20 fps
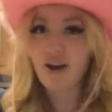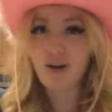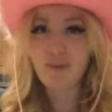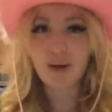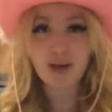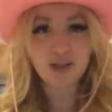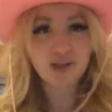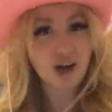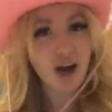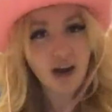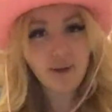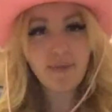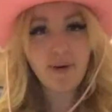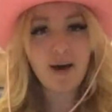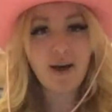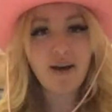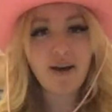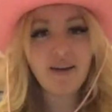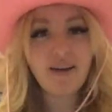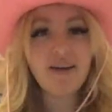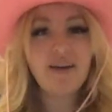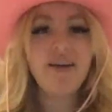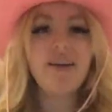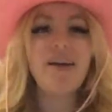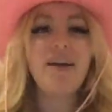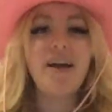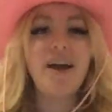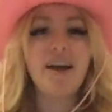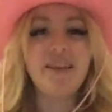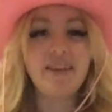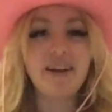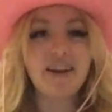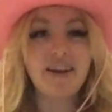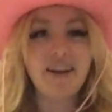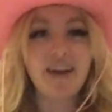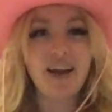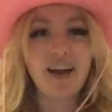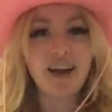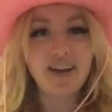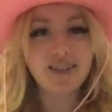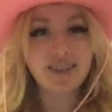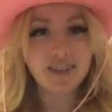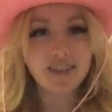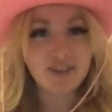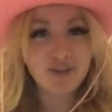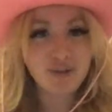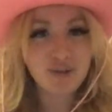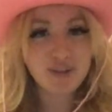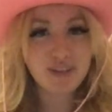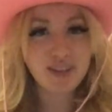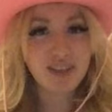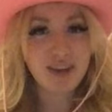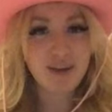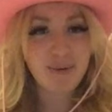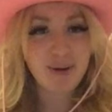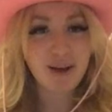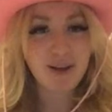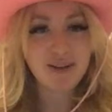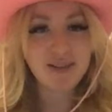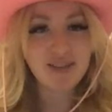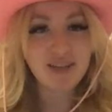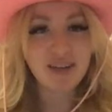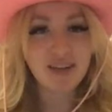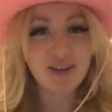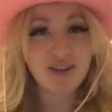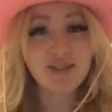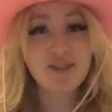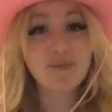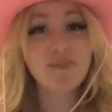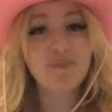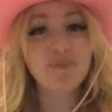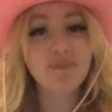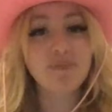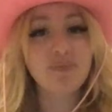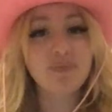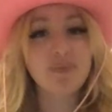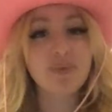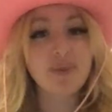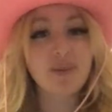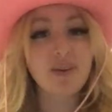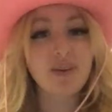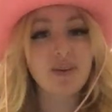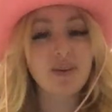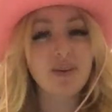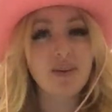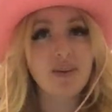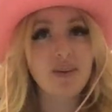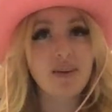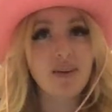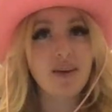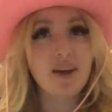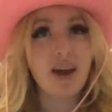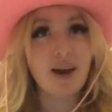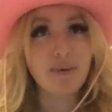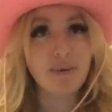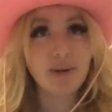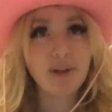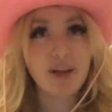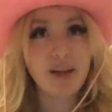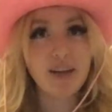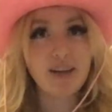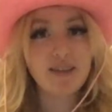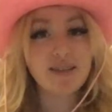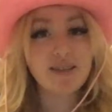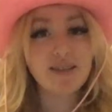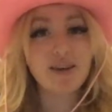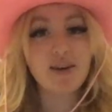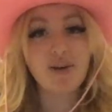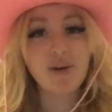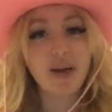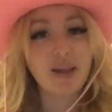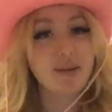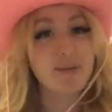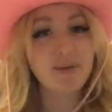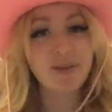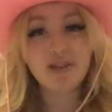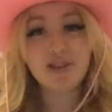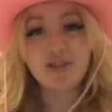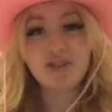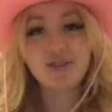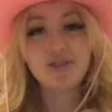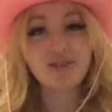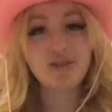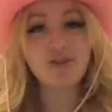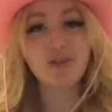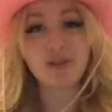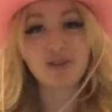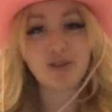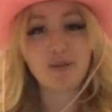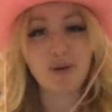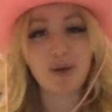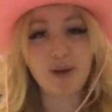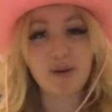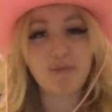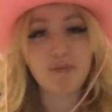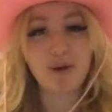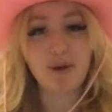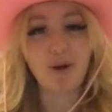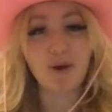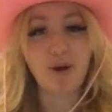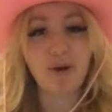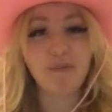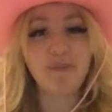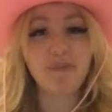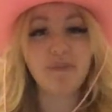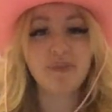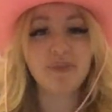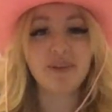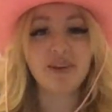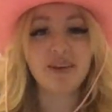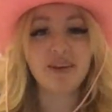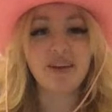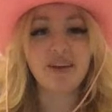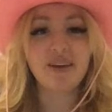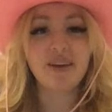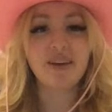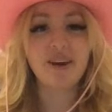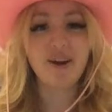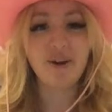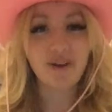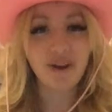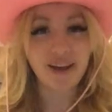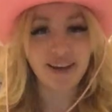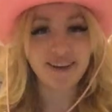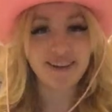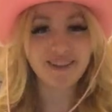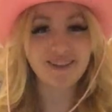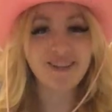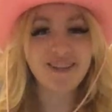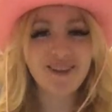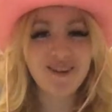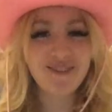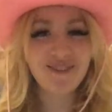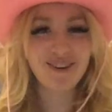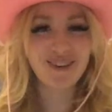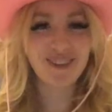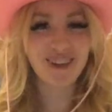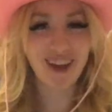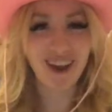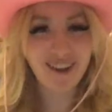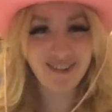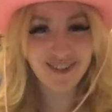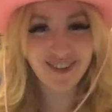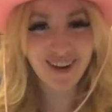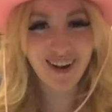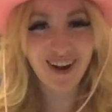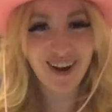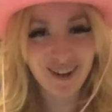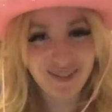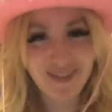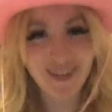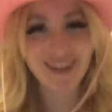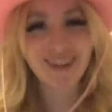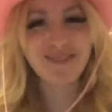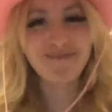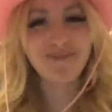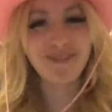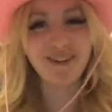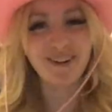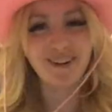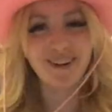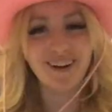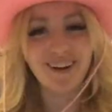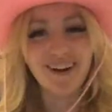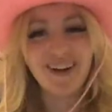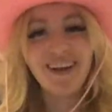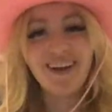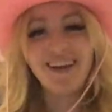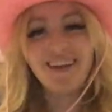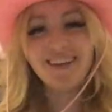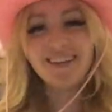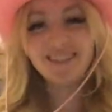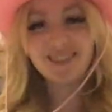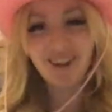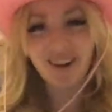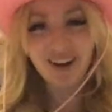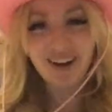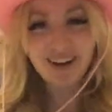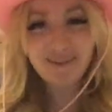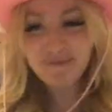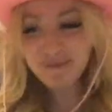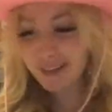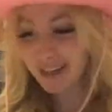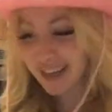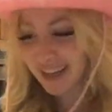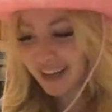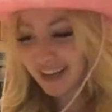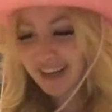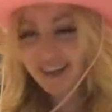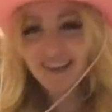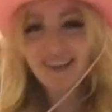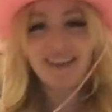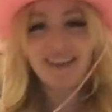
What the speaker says: my tripod. And then as soon as I came downstairs, I realized, okay, let me just do this on my computer. Okay, so we're live on my computer. Sorry I'm late.